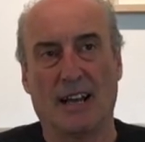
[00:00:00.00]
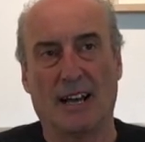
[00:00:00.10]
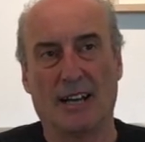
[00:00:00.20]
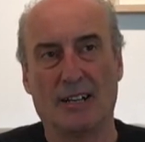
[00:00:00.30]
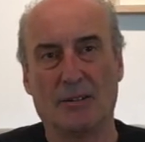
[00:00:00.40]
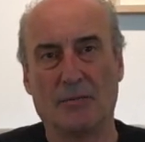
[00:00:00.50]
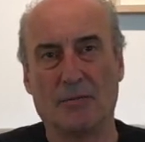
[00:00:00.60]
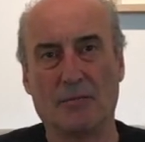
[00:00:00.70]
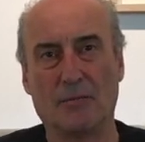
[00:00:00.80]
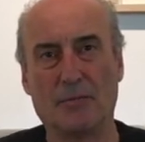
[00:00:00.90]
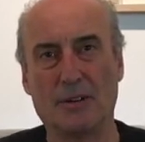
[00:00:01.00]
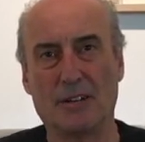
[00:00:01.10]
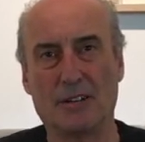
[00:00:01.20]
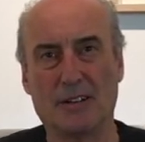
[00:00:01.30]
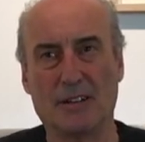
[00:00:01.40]

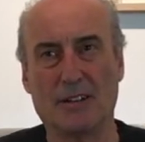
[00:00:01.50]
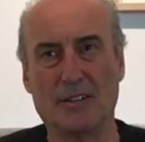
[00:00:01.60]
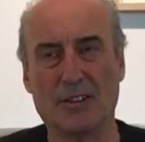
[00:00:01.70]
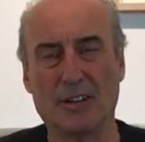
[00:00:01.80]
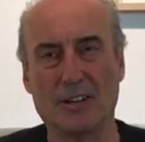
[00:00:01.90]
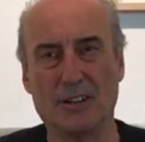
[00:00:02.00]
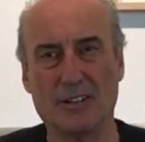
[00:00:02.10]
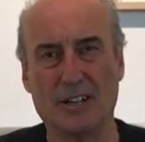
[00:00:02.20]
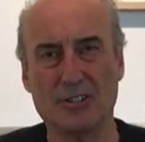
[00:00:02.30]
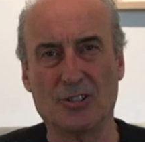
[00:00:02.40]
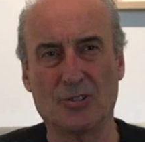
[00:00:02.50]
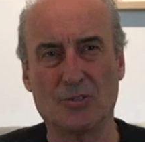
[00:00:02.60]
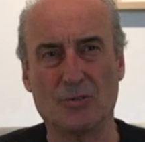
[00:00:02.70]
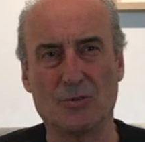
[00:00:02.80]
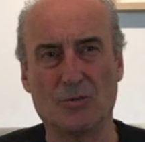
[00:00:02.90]
But the other
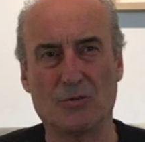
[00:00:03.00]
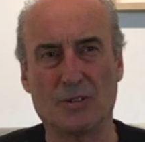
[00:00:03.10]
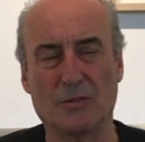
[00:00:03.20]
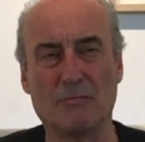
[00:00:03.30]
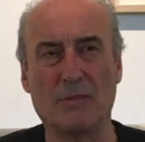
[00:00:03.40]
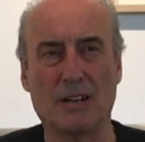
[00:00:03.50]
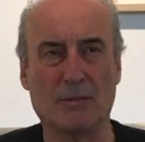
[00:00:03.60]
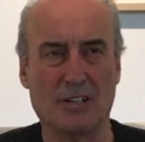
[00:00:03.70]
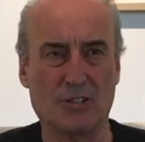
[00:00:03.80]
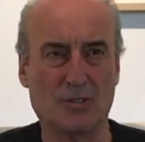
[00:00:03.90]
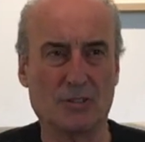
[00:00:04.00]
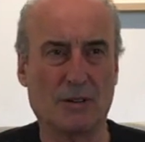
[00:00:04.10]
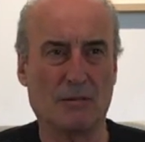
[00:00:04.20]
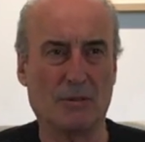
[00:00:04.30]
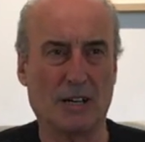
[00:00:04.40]
issue, one of the many issues
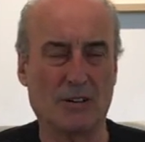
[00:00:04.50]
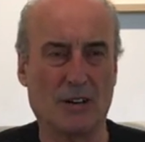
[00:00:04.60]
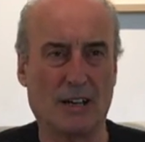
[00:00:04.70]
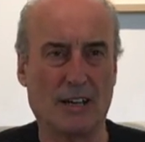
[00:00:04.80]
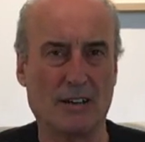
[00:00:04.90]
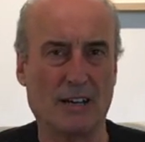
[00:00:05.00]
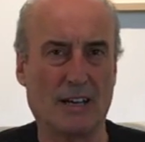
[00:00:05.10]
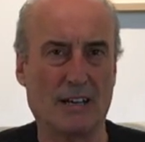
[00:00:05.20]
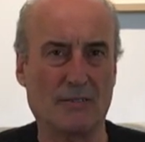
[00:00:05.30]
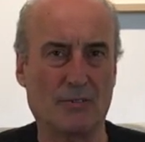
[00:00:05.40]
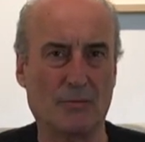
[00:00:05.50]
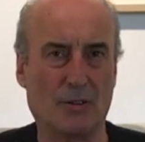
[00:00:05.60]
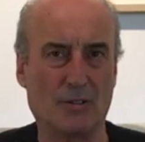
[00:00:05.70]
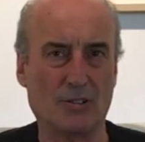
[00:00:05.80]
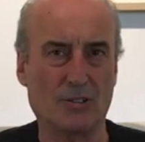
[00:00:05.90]
about buying online, either from
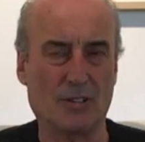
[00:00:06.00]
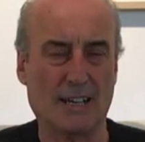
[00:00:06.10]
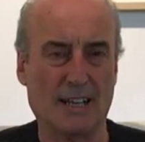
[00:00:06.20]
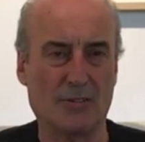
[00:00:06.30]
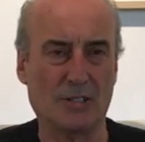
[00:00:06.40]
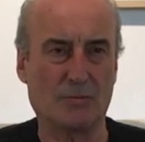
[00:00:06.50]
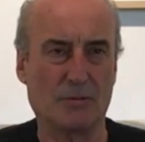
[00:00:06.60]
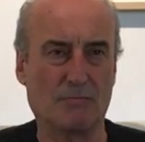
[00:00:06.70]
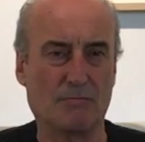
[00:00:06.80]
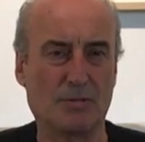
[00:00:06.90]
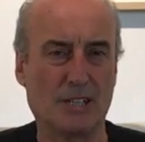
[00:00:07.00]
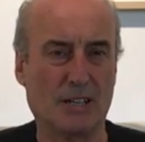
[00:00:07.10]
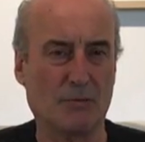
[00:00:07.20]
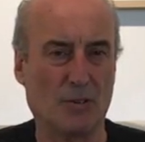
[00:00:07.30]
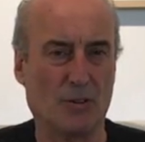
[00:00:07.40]
auction or galleries, but
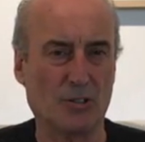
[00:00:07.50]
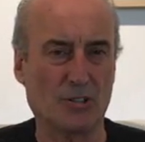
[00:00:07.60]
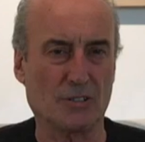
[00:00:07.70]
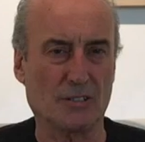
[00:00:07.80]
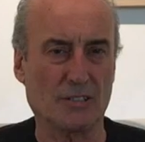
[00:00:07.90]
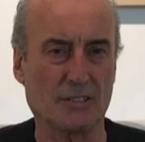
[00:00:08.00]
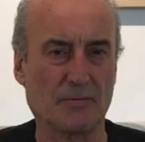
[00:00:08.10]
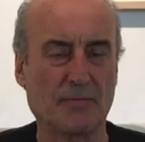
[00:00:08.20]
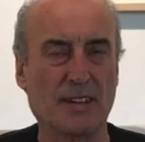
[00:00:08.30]
particularly from auctions, is